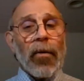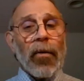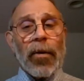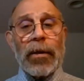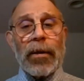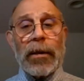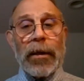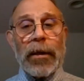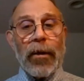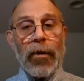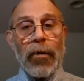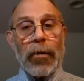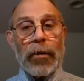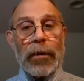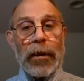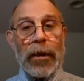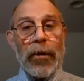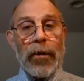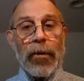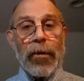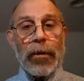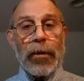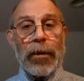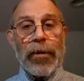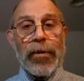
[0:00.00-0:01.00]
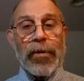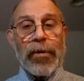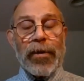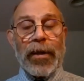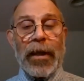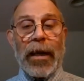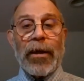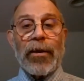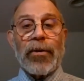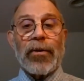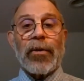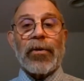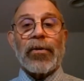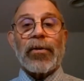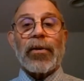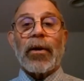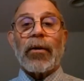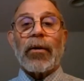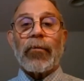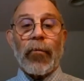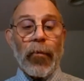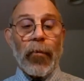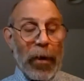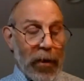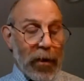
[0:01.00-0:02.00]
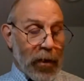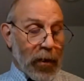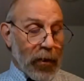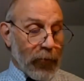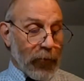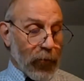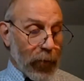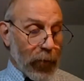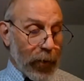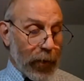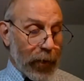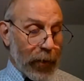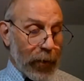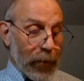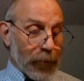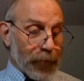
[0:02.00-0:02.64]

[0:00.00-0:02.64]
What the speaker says: early stages of recovery.